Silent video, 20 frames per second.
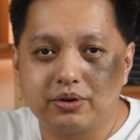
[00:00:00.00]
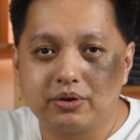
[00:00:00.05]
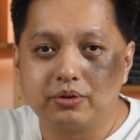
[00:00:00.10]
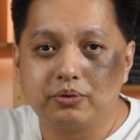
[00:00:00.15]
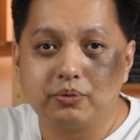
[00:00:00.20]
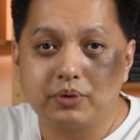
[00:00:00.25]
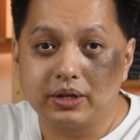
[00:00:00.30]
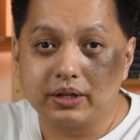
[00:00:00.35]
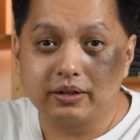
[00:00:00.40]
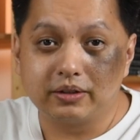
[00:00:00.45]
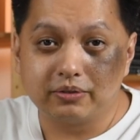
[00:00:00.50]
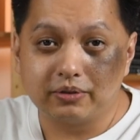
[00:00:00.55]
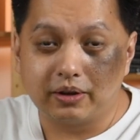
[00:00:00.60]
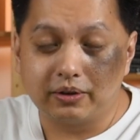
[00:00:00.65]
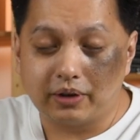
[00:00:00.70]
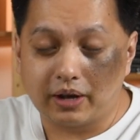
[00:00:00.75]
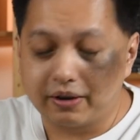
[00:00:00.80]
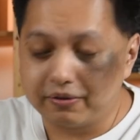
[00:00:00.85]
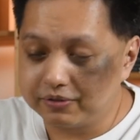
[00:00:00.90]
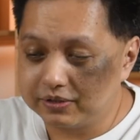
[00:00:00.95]
on
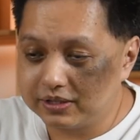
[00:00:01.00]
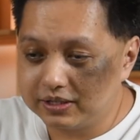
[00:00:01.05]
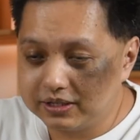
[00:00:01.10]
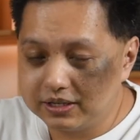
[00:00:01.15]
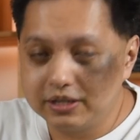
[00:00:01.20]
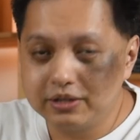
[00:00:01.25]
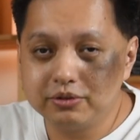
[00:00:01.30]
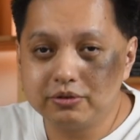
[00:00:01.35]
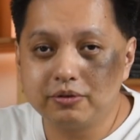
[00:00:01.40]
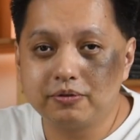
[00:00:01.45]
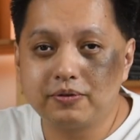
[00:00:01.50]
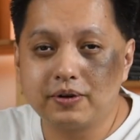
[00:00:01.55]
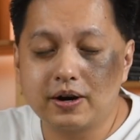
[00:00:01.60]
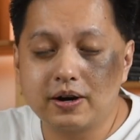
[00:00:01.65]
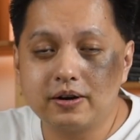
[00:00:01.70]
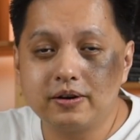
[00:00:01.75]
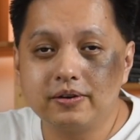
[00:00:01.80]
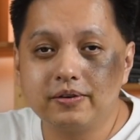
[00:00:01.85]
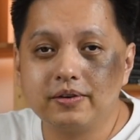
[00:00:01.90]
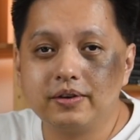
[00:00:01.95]
what I've seen so
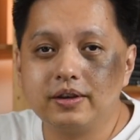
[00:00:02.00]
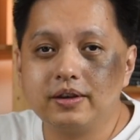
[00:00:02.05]
far,